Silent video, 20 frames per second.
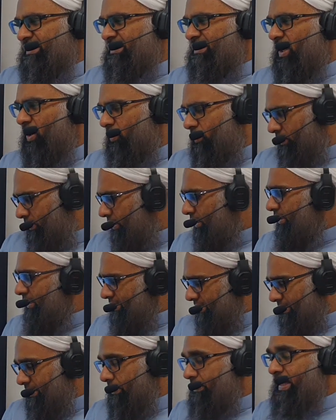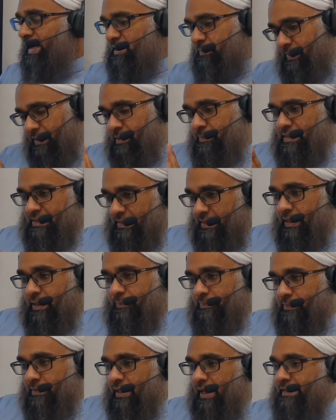Now, let me explain the
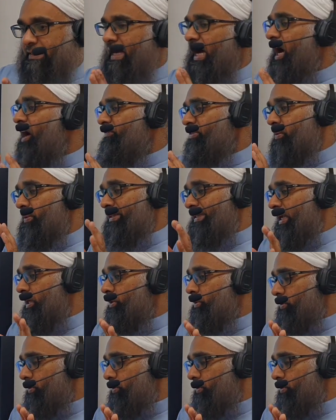masala, and then after I will tell